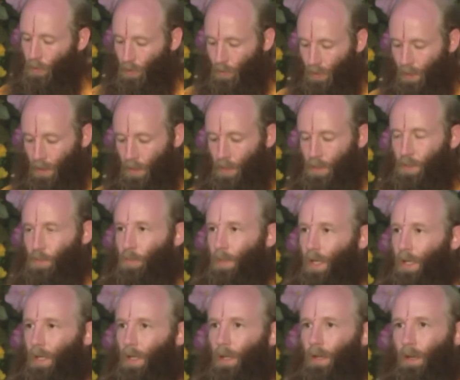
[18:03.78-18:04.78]
took his
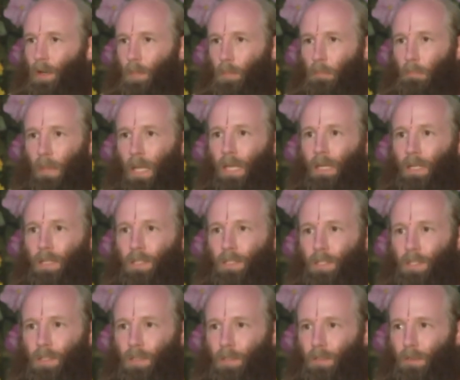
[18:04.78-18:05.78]
big
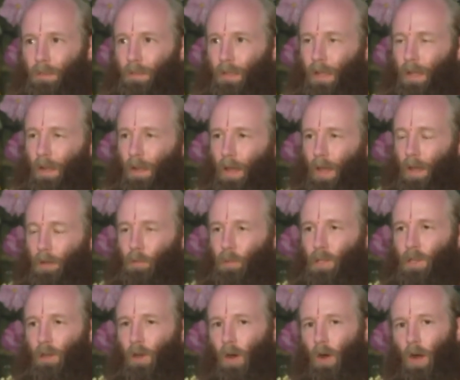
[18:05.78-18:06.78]
mace, and
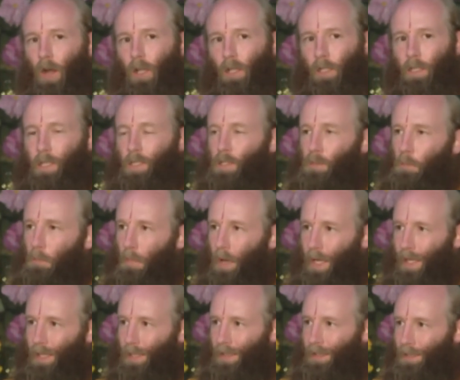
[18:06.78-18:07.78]
with all his
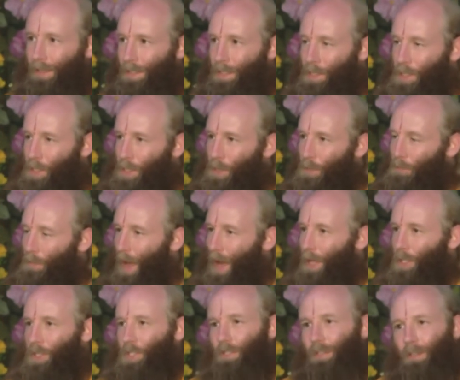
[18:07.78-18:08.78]
might, he
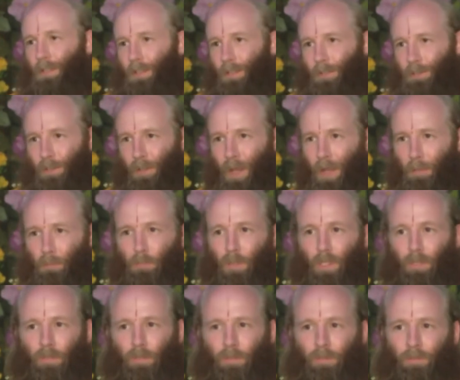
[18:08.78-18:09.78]
smashed it into that
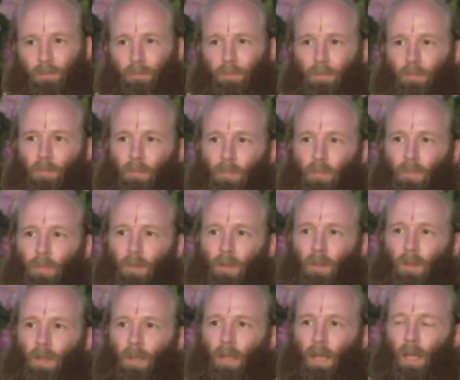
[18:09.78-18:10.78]
pillar.
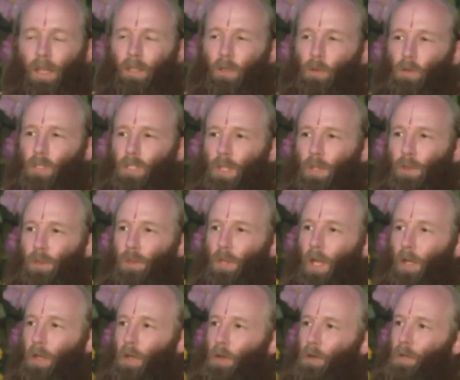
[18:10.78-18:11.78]
And there was a
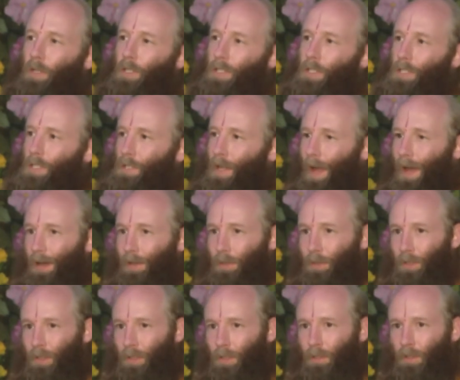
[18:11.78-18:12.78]
thunderous
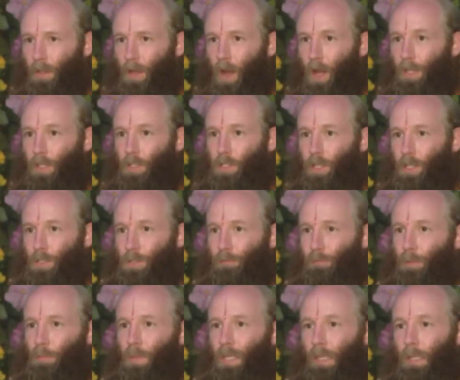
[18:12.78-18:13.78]
sound, not just
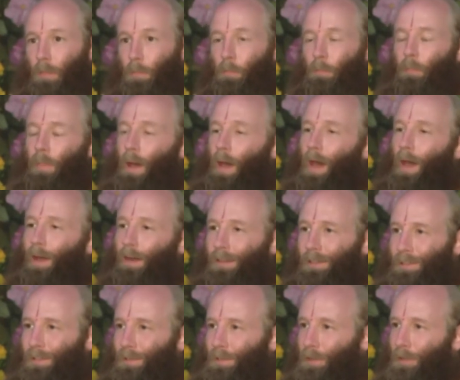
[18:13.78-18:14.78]
from the
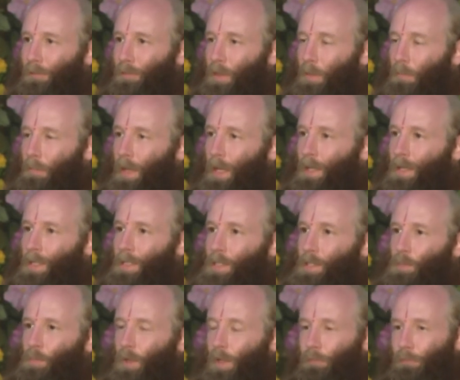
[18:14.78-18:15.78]
impact of the
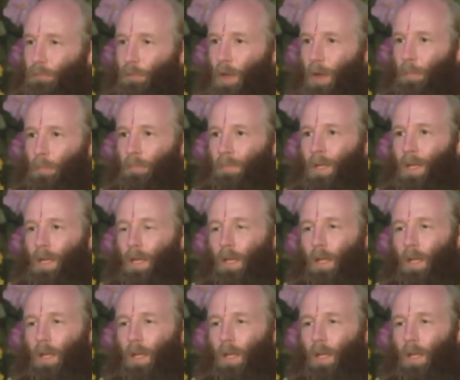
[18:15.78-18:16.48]
mace, but from